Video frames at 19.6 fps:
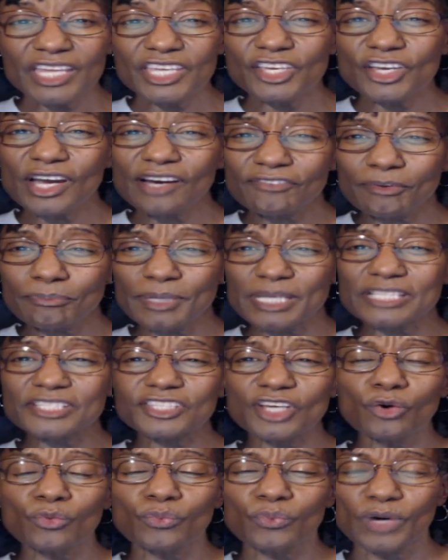You ever been
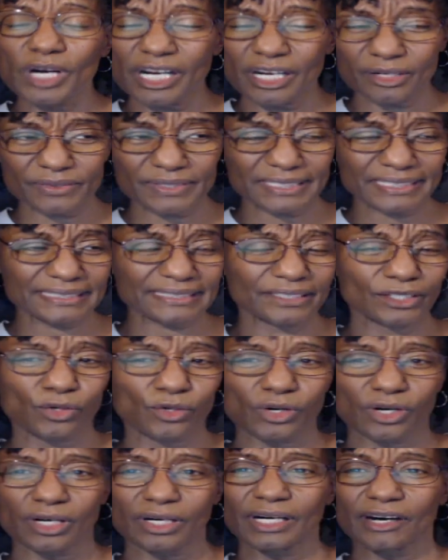so worried
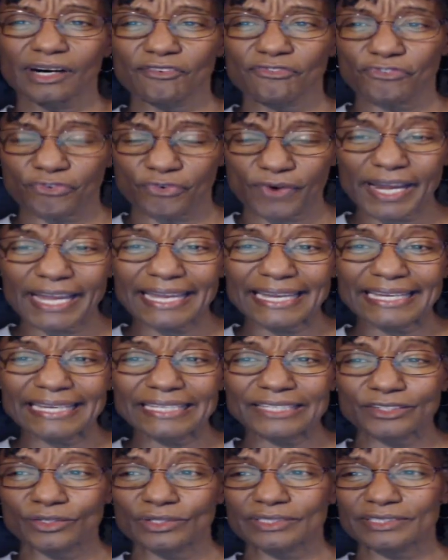or
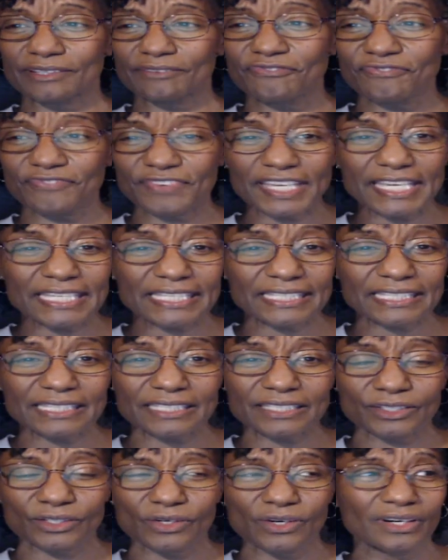afraid or
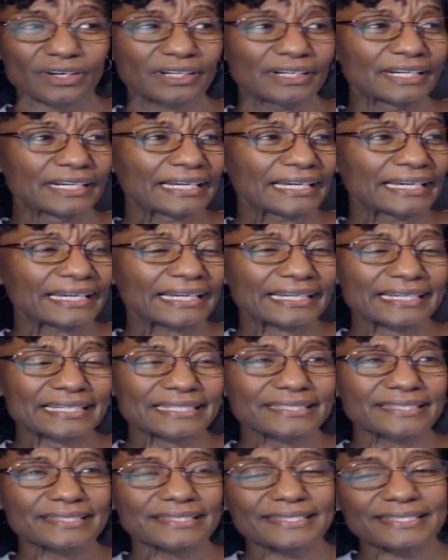defeated or
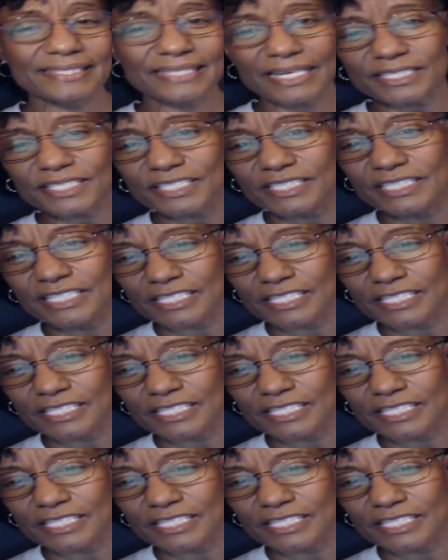in such